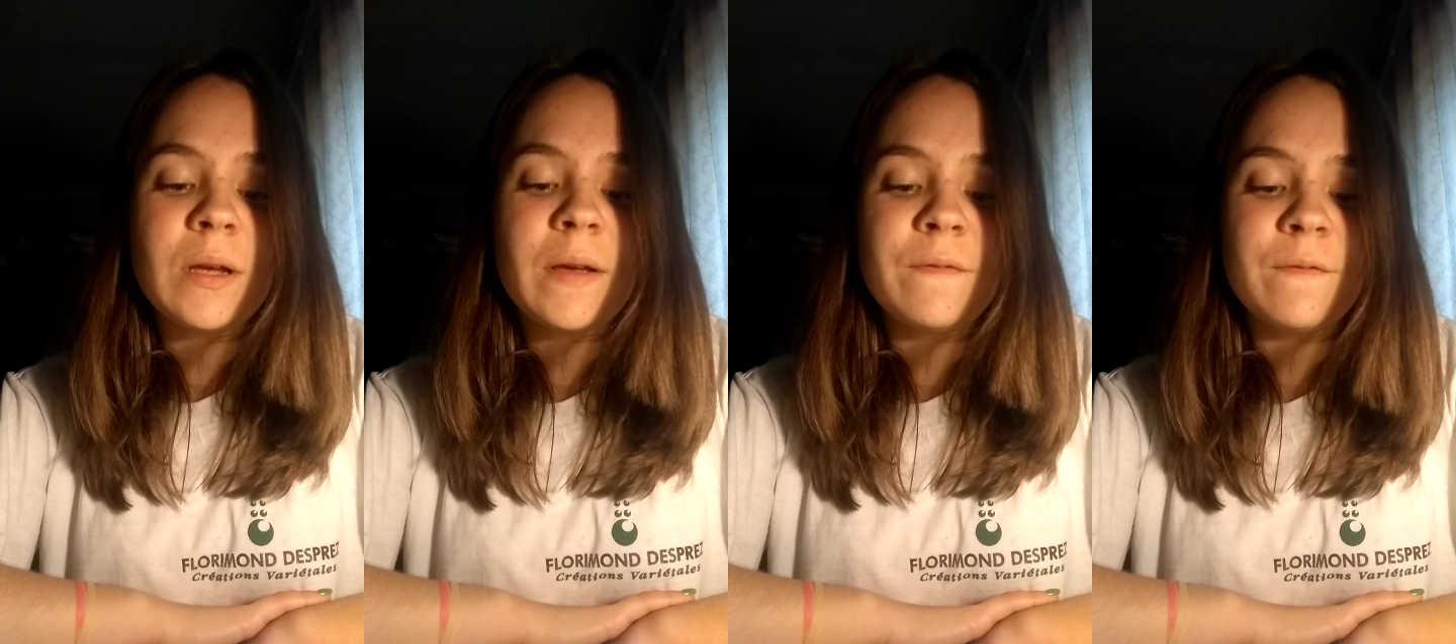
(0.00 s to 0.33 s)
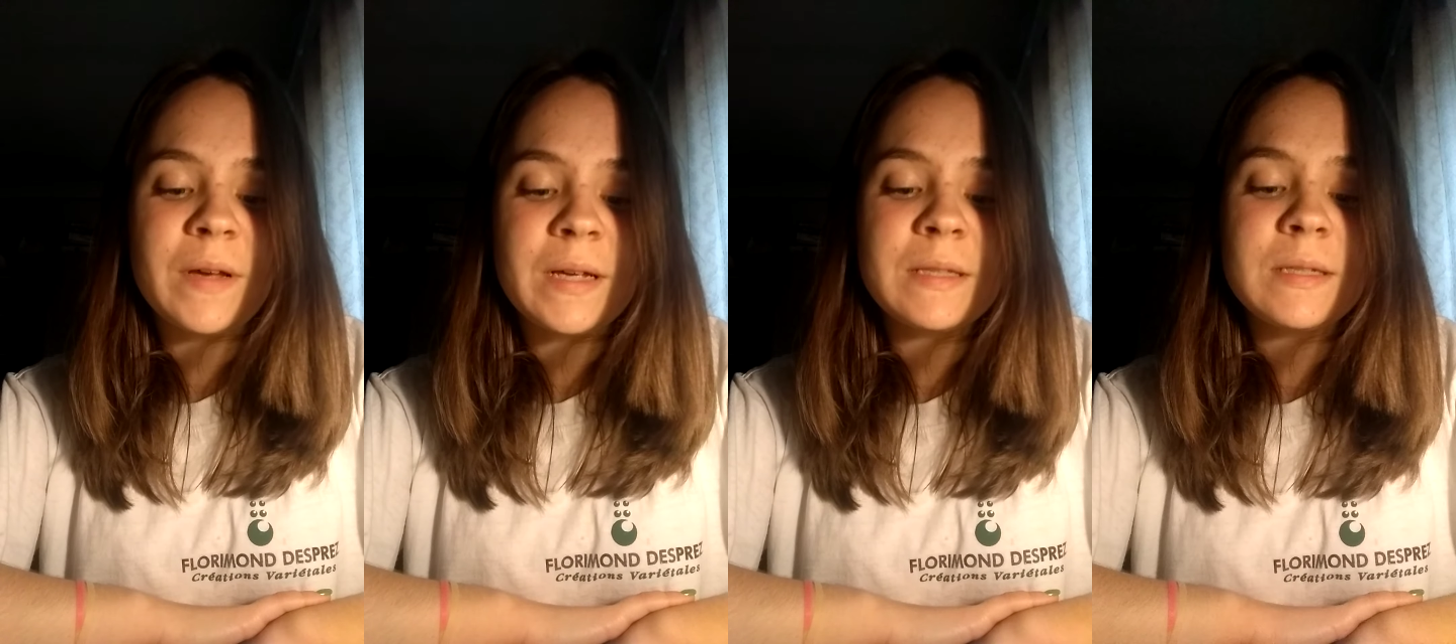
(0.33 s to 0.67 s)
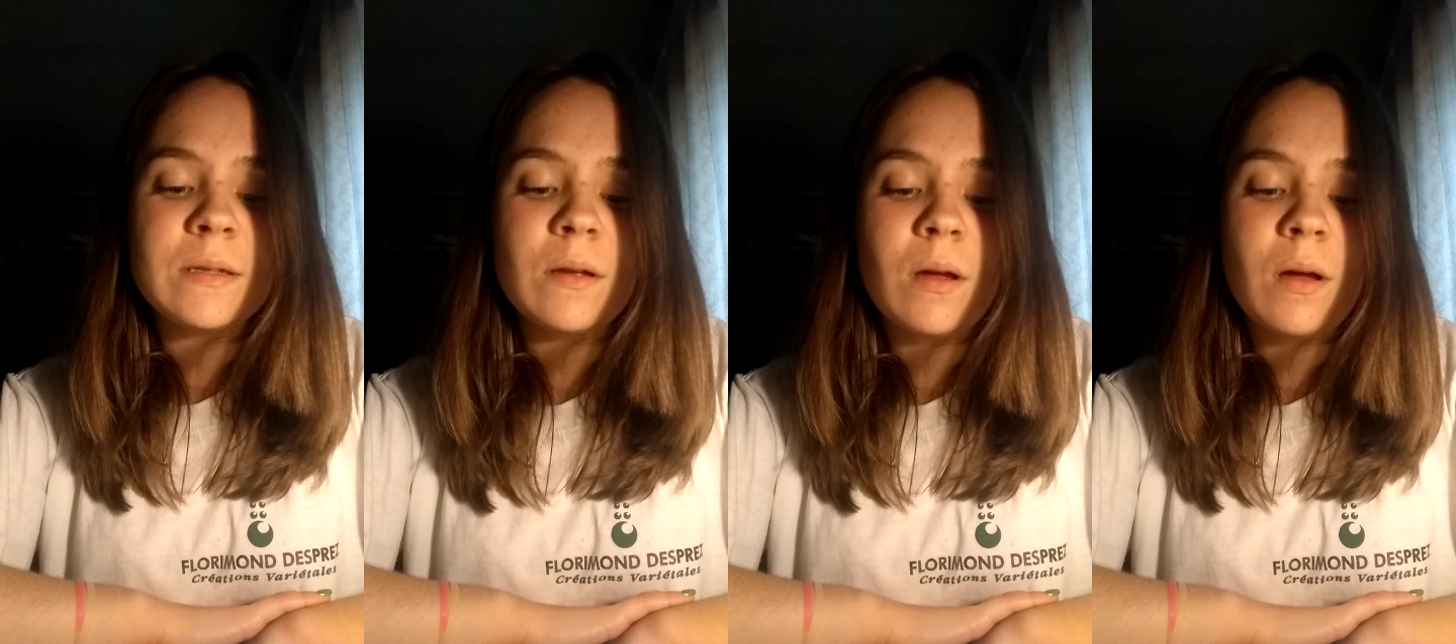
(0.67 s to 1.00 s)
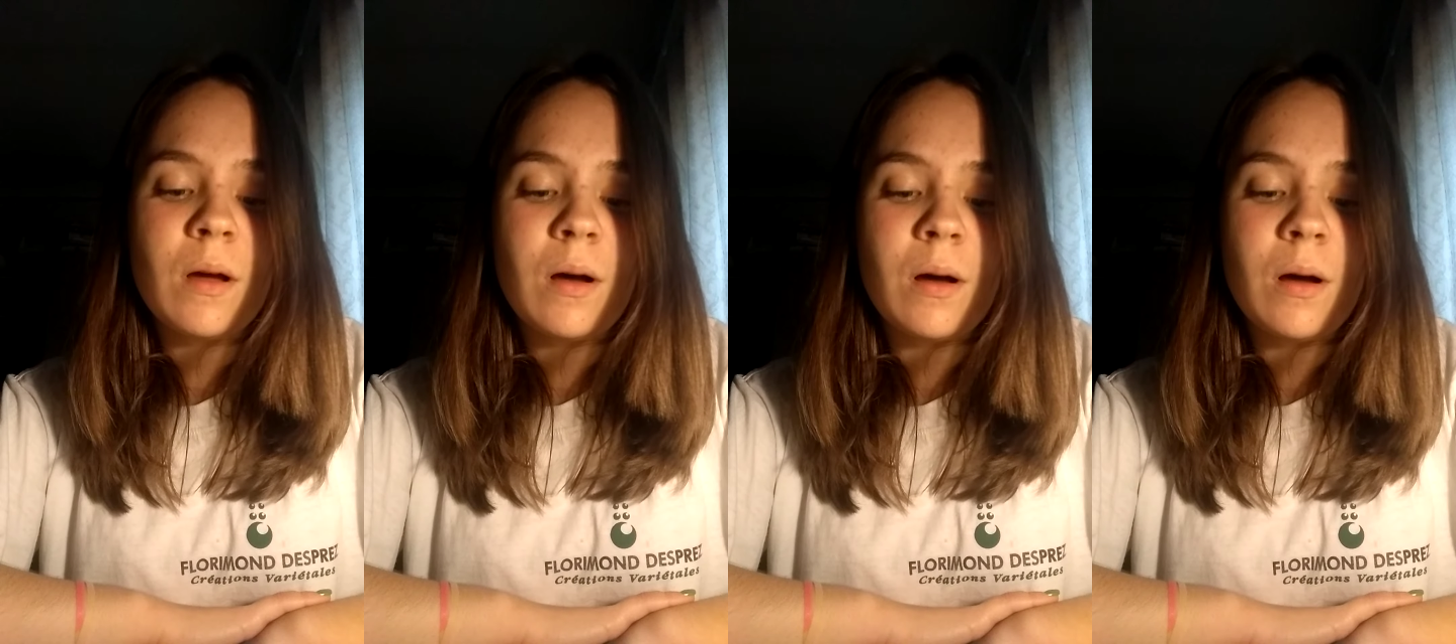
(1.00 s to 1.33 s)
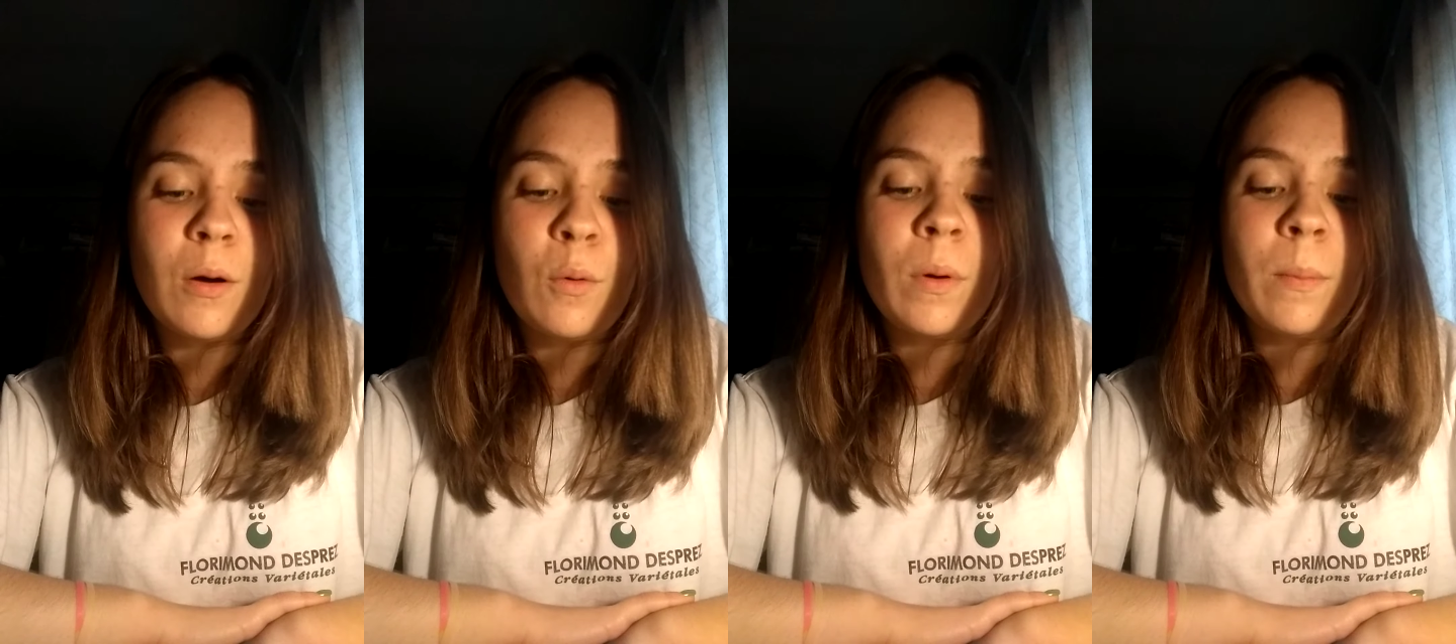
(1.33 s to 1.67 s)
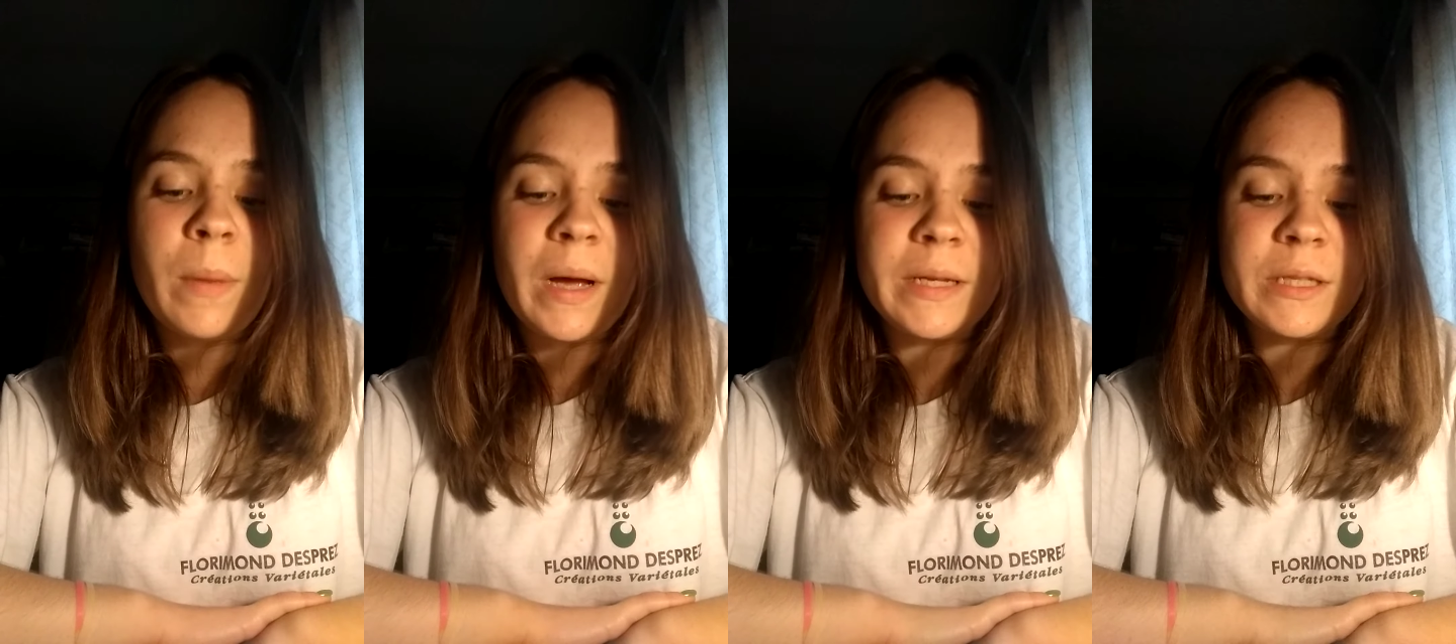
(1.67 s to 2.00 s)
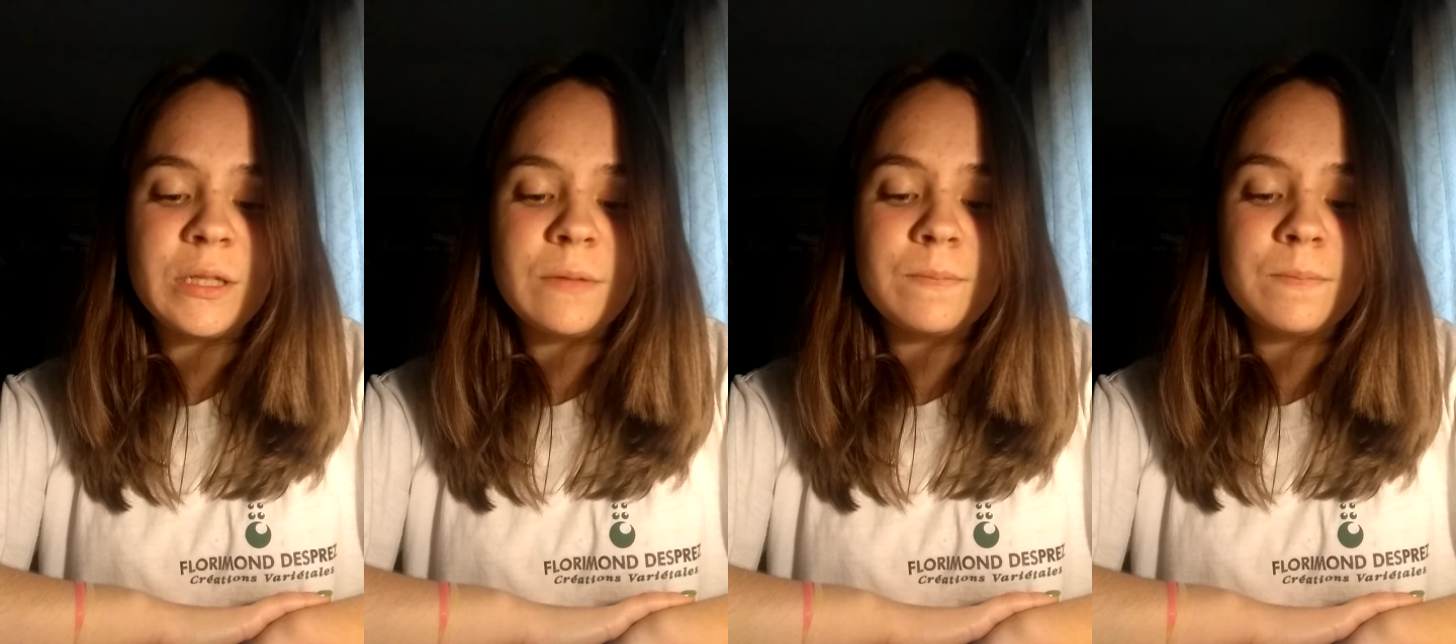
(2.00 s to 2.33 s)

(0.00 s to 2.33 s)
affects our mind.